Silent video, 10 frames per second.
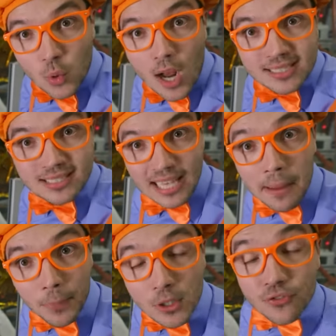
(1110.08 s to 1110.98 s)
rock
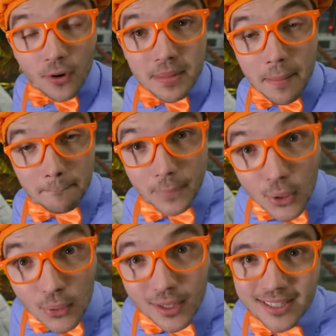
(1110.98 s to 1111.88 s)
samples from the
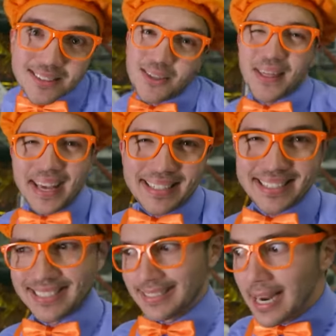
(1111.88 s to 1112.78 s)
moon so they can
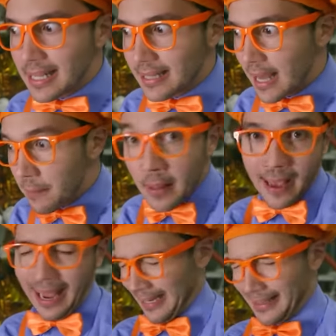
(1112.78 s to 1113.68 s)
study them
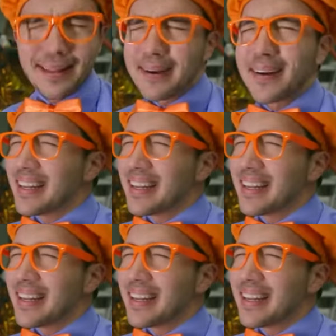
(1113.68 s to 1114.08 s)
and learn